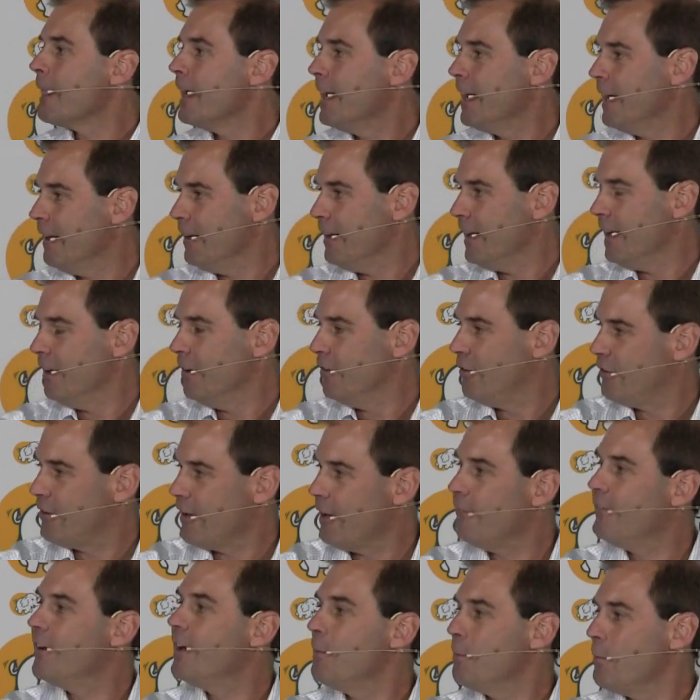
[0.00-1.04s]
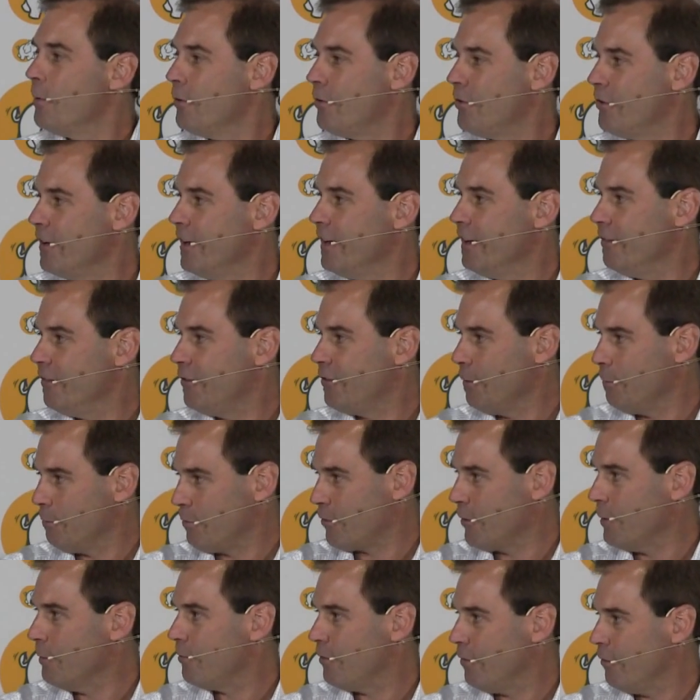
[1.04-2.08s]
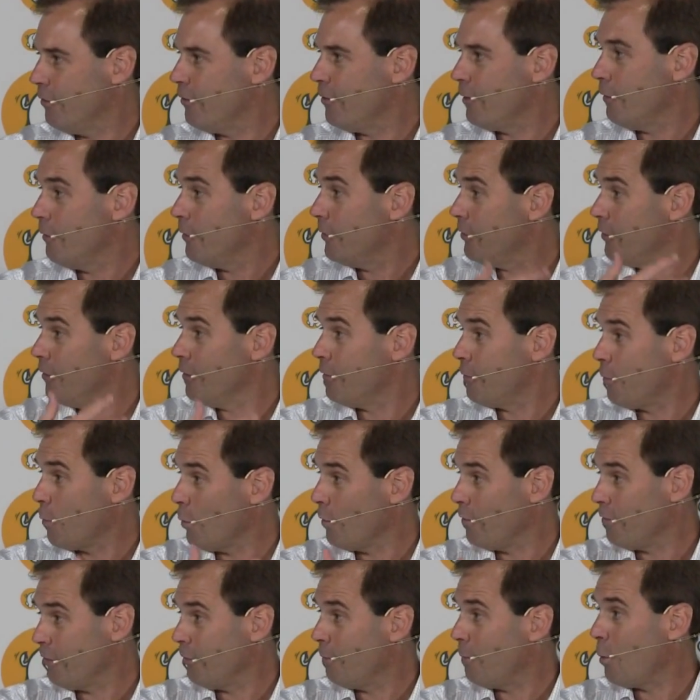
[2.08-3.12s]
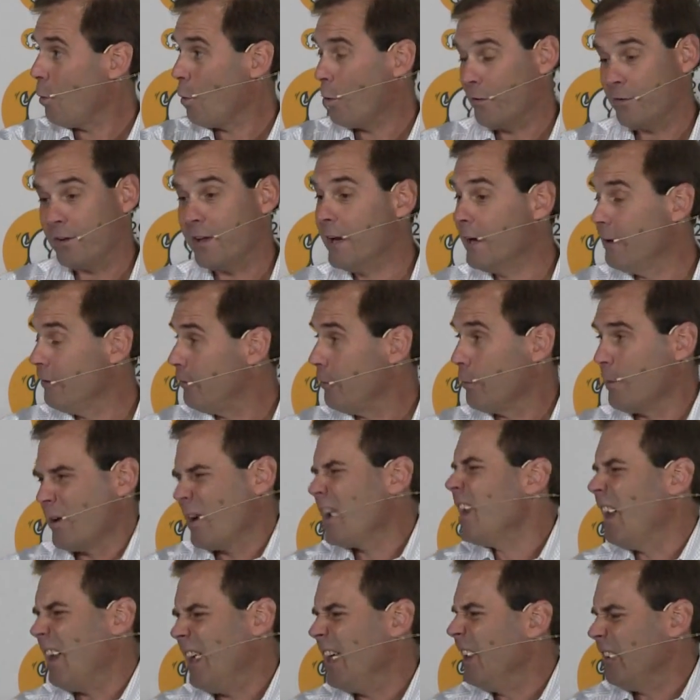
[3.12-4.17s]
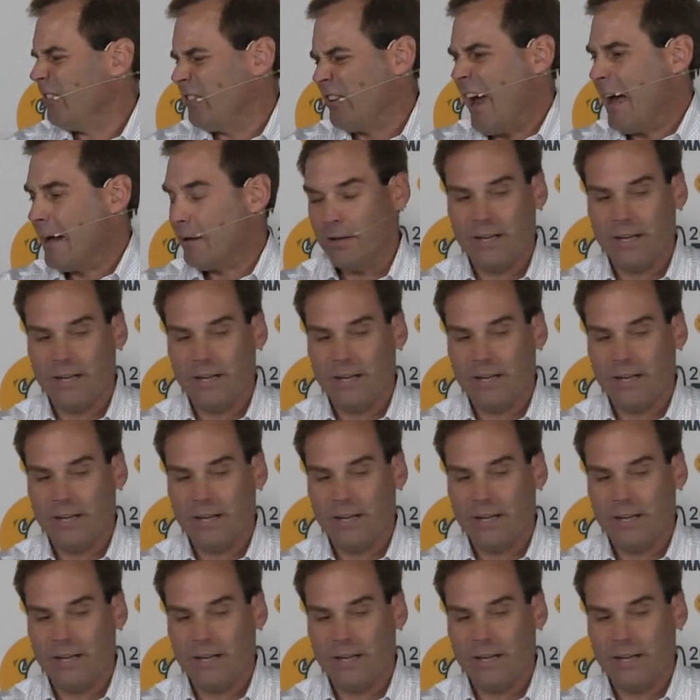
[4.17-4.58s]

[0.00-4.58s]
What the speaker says: and 70% subscription services for supports, and it's exactly.